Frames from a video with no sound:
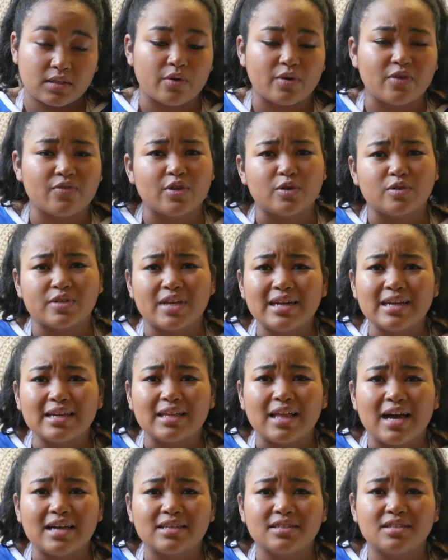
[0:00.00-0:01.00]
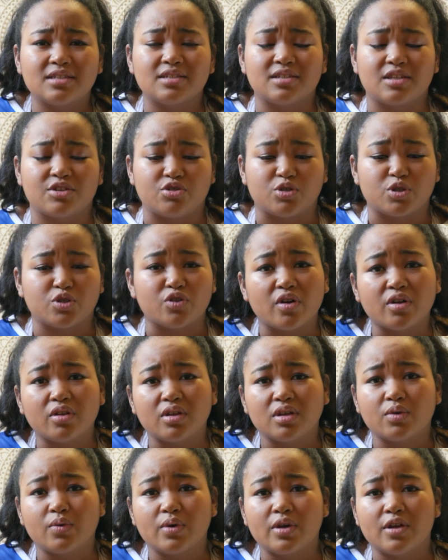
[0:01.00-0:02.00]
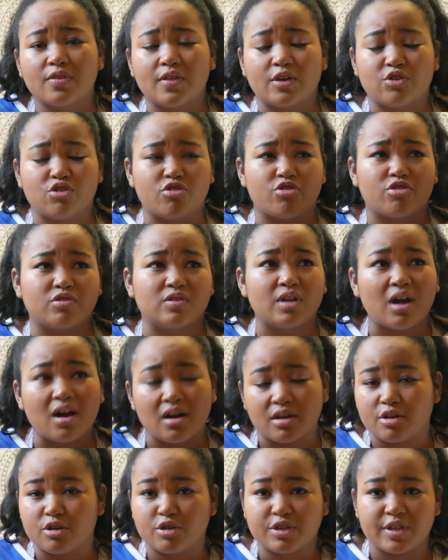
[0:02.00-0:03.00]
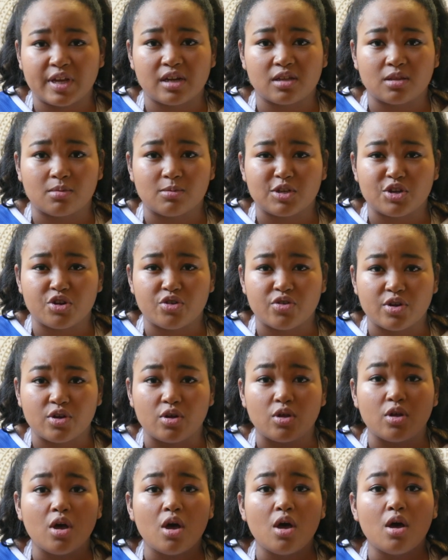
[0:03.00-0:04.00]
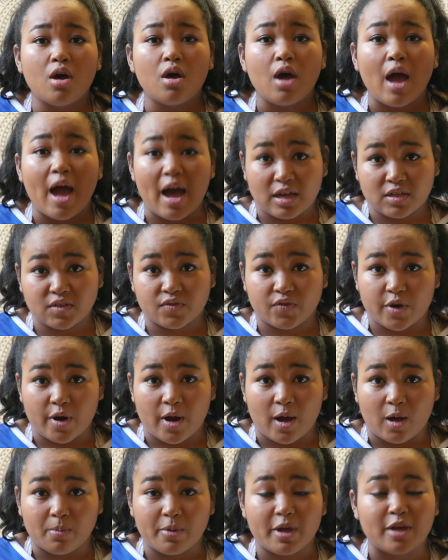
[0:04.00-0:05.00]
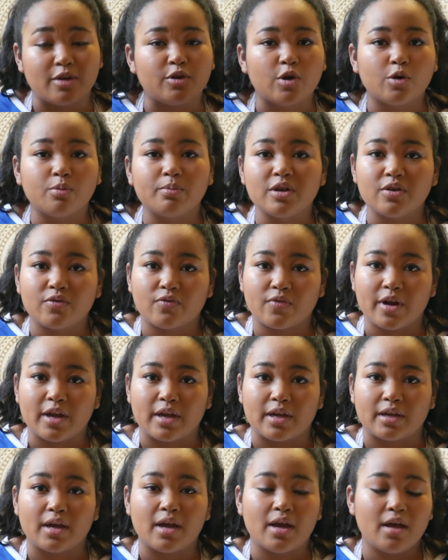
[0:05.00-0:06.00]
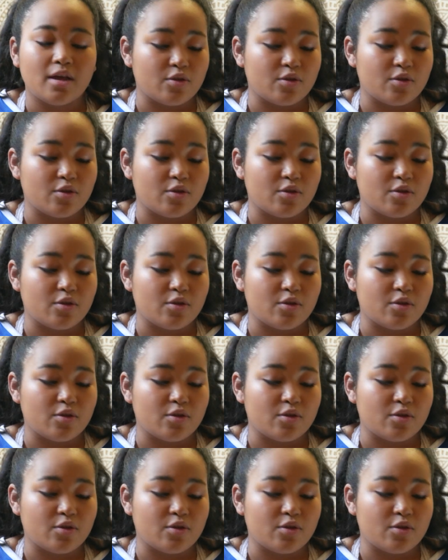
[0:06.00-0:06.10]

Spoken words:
So if there's any classes that you're struggling with, that you're just not understanding the material, ask for help. And don't be afraid.